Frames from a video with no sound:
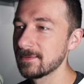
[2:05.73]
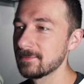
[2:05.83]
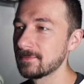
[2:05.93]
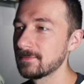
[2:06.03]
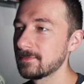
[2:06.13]
it.
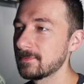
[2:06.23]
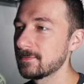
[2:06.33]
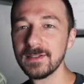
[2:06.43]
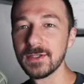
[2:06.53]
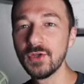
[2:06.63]

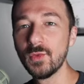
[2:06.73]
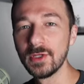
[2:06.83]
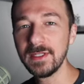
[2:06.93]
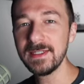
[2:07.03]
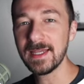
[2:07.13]
So you
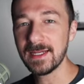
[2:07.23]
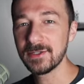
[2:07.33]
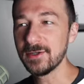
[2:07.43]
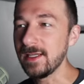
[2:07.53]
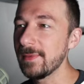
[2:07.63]
will need to
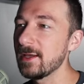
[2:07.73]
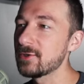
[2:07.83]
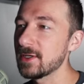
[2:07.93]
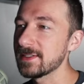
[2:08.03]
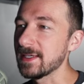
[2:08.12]
enter an email
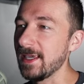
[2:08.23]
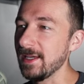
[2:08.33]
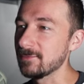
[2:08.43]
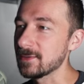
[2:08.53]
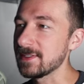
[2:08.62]
address that
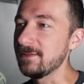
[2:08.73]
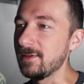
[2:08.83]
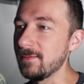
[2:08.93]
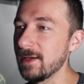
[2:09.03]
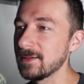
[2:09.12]
can receive
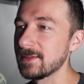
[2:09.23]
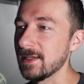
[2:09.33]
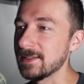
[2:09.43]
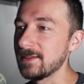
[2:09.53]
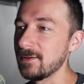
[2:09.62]
emails as